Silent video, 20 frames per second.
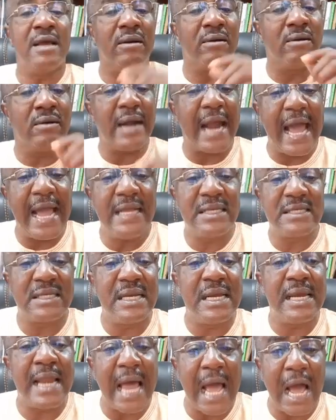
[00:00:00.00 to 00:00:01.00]
Right
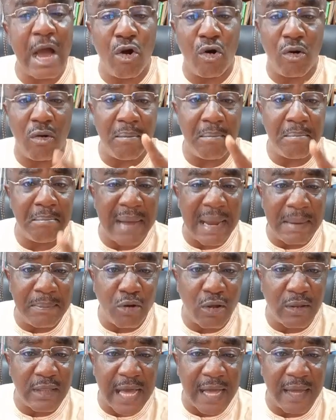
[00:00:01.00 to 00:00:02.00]
now, my
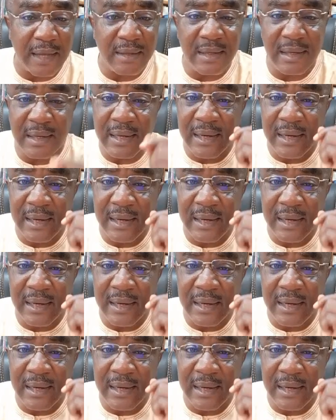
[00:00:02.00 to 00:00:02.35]
brother,